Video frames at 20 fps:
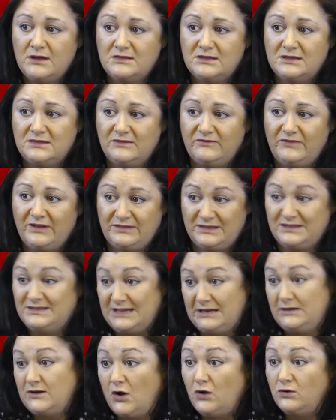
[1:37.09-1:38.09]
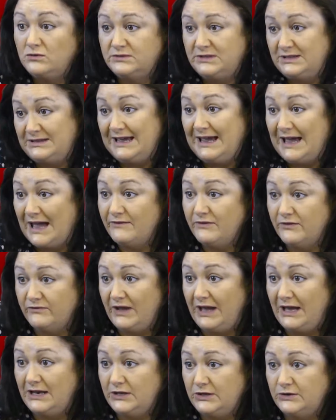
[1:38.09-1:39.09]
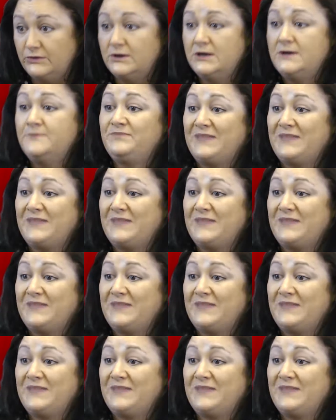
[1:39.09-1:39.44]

that they have a value.